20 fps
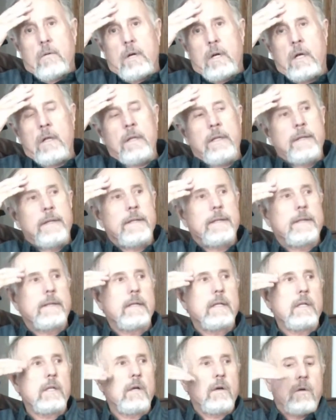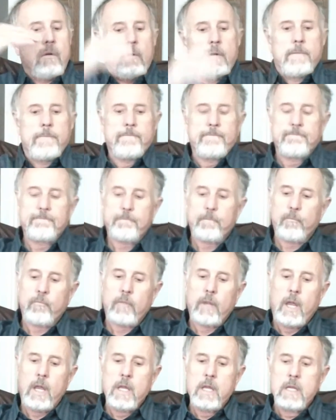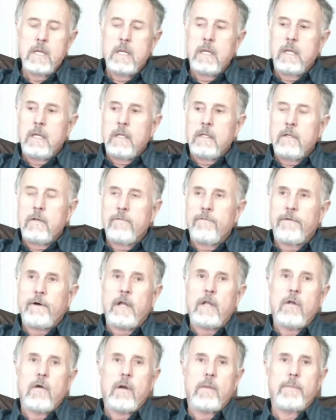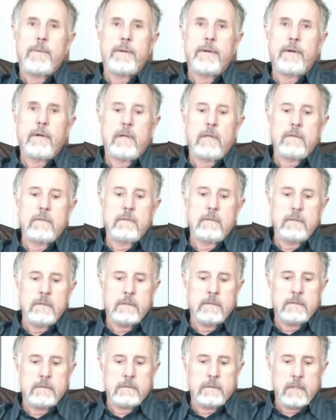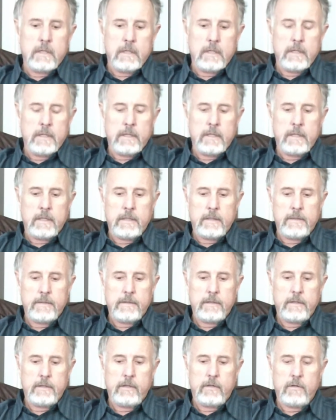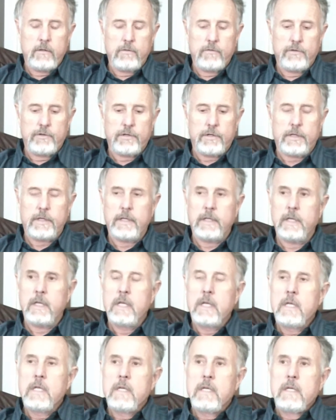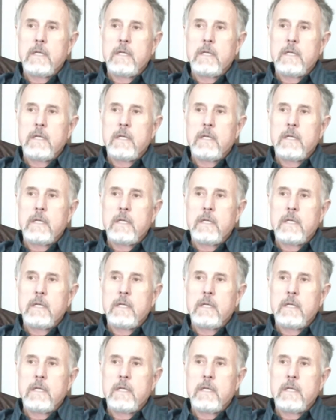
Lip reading: Well, hello. A little follow-up here on the old Gyrkin.